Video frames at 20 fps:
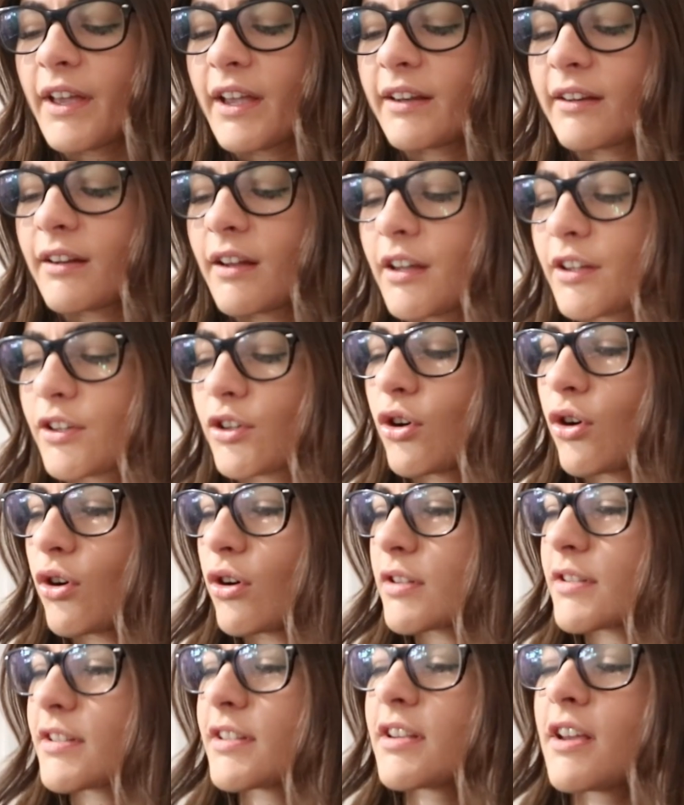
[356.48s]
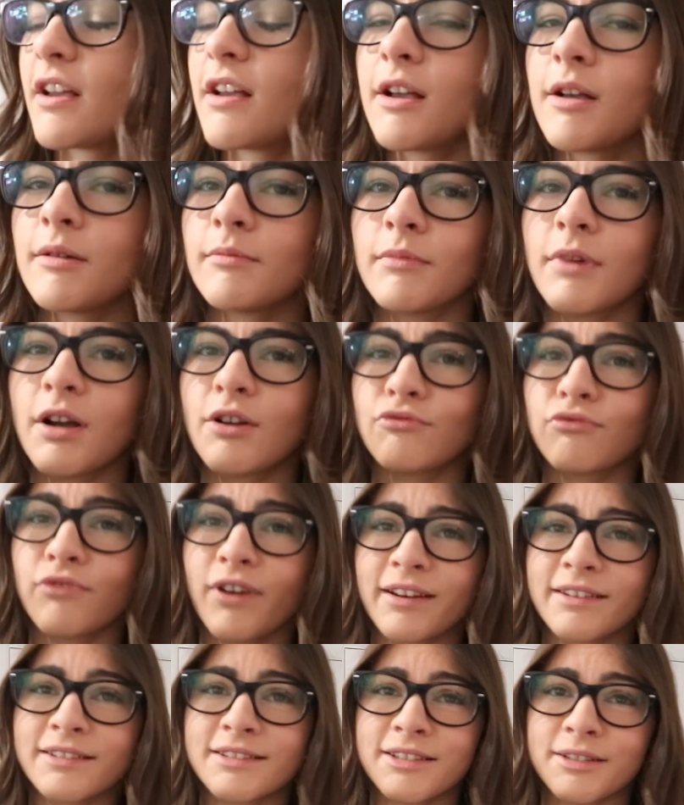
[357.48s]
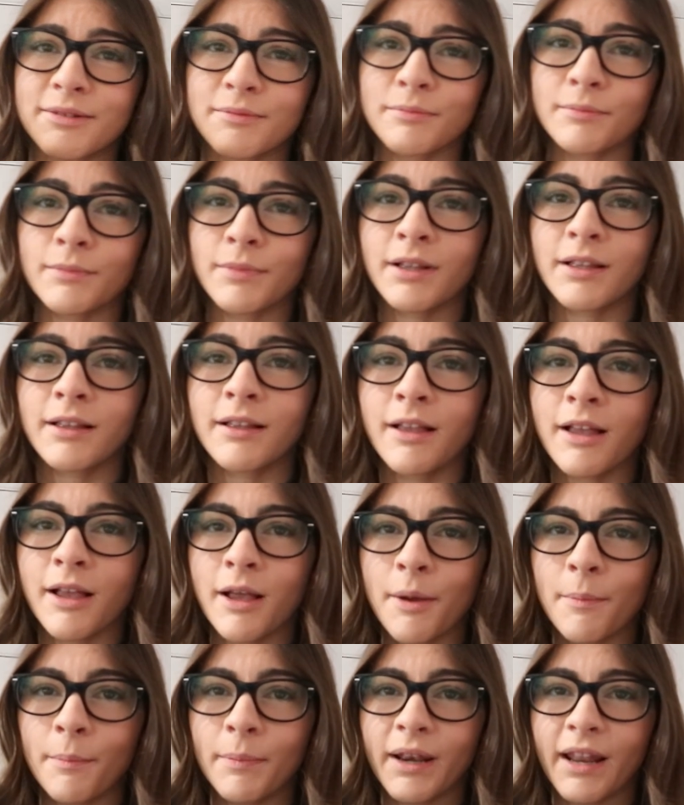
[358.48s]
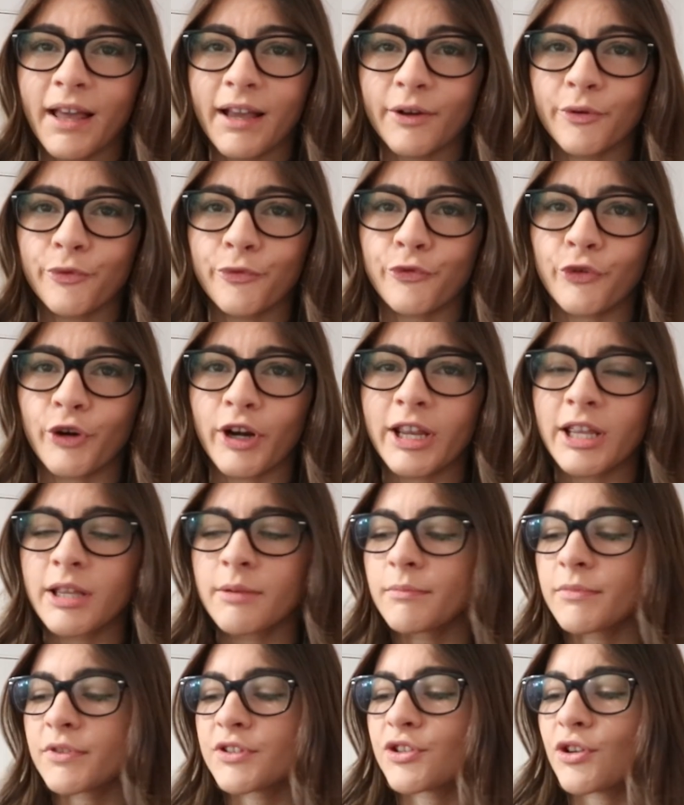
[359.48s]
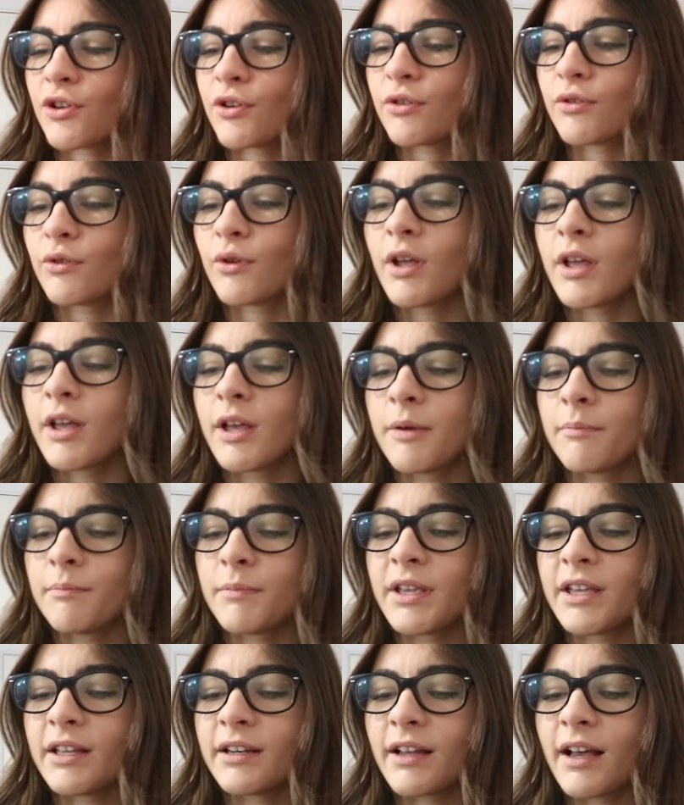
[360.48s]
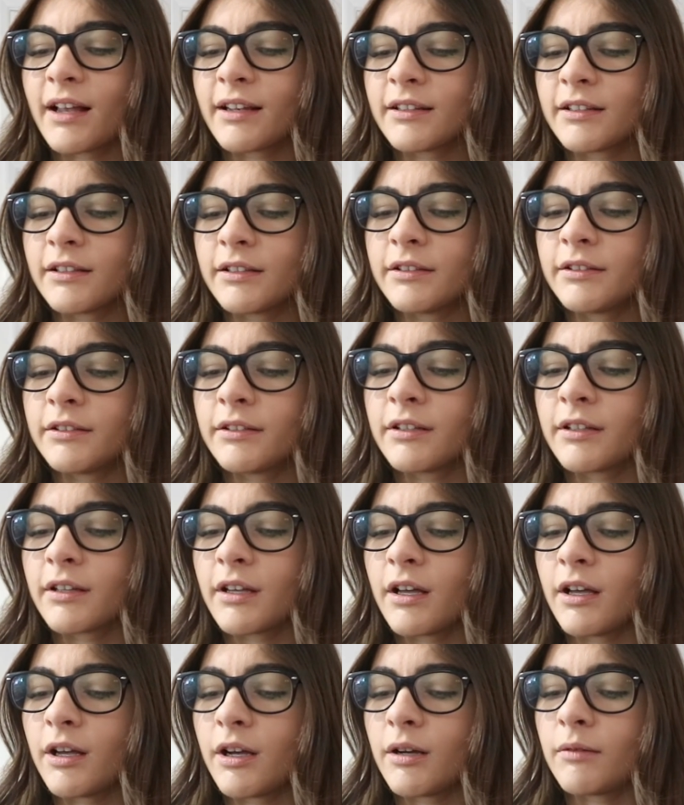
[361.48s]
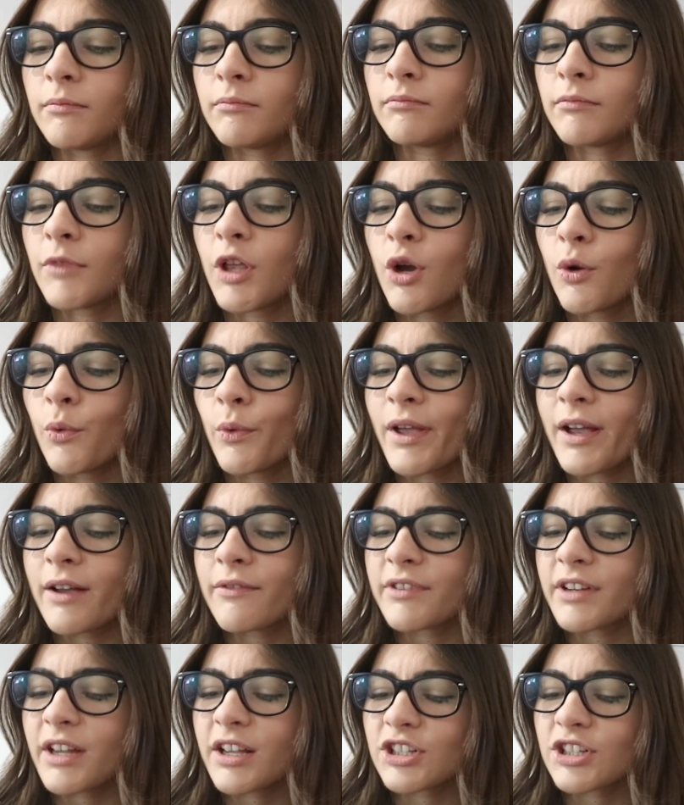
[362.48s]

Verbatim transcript: then I got um, a random black frame. So me and Alan, um, we haven't